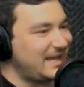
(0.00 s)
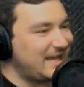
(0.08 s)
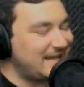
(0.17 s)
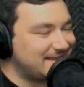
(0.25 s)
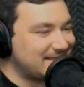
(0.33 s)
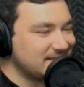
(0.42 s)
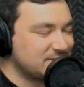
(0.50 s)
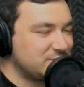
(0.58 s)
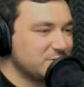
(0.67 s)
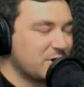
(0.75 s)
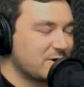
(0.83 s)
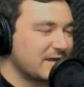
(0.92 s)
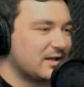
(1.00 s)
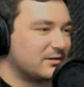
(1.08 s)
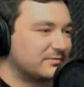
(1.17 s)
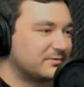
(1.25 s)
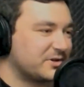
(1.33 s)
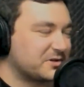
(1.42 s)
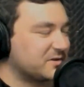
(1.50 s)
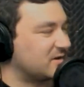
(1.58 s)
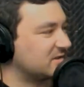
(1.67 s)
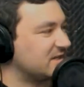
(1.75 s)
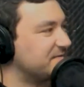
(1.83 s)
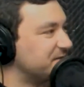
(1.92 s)
It, things do go to hell for Dr.
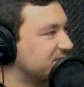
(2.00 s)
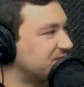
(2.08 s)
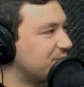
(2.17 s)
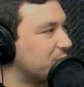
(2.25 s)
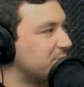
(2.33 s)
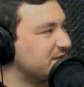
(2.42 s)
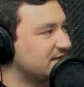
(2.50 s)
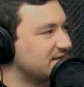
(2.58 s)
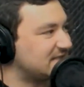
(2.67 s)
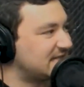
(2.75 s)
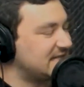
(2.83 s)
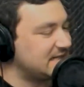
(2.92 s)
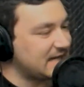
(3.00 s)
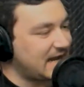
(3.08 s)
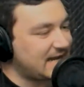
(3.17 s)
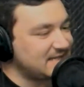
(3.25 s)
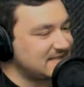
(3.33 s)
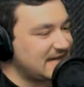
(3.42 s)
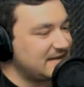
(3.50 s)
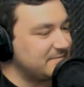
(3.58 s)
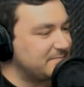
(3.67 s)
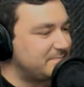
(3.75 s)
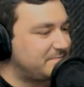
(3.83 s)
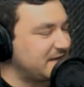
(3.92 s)
Octavius, though, because he has
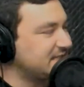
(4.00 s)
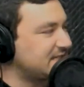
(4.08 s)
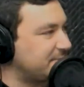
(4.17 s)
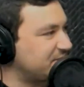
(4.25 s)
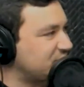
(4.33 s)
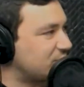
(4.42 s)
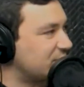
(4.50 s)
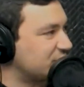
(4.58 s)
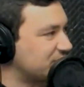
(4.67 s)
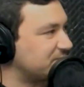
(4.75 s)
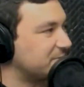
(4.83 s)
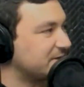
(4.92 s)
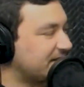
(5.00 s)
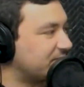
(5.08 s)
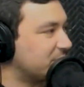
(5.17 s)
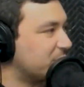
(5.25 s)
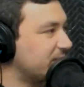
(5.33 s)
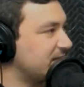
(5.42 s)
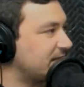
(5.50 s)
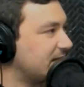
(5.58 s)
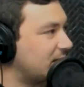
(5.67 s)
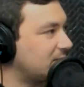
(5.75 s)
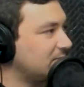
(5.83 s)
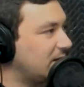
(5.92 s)
a big demonstration with everybody
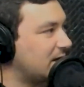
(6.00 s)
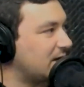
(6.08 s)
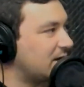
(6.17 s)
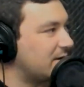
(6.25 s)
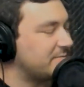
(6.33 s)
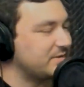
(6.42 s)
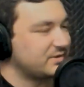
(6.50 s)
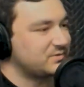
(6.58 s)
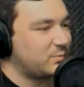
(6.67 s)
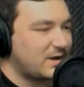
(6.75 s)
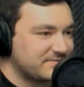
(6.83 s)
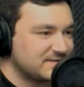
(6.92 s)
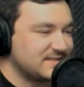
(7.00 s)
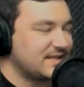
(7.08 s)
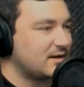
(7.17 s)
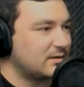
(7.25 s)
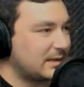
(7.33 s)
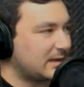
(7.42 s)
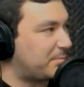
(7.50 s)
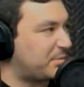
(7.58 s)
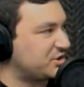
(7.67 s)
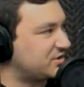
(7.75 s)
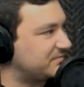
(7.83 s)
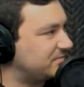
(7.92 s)
there. Mm -hmm. um, his wife is there, like a
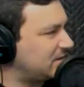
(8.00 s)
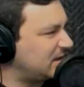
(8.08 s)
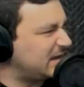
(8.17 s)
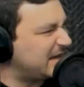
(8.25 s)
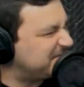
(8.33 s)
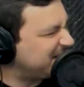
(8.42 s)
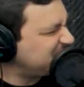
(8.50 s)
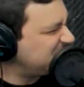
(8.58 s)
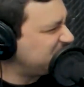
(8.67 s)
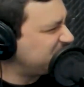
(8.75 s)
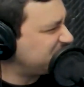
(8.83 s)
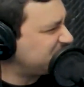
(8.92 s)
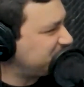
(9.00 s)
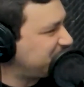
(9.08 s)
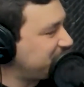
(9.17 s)
bunch of investors or people?